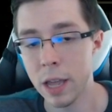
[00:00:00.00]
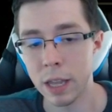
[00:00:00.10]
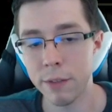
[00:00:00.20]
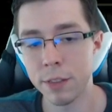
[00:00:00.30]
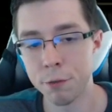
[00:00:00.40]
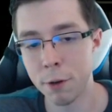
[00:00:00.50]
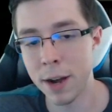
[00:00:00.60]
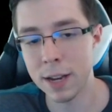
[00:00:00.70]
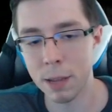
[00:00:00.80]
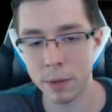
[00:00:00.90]
given the
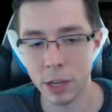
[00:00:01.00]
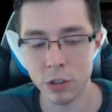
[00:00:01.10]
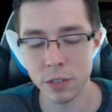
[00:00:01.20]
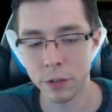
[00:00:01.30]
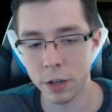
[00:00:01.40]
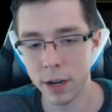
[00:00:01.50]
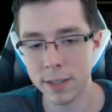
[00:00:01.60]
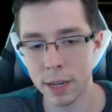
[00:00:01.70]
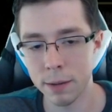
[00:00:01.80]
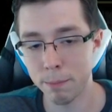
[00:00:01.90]
right combinations of cards
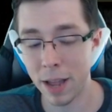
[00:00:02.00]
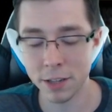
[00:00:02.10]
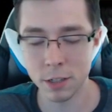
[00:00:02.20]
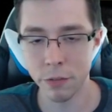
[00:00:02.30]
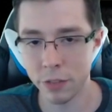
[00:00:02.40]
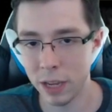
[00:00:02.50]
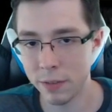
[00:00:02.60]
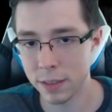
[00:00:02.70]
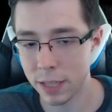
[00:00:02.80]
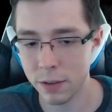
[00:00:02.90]
like Master of
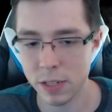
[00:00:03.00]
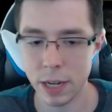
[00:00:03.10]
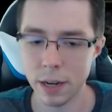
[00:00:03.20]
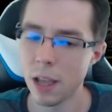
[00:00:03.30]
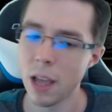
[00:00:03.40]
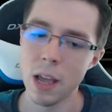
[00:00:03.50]
Thieves and Thieves Den,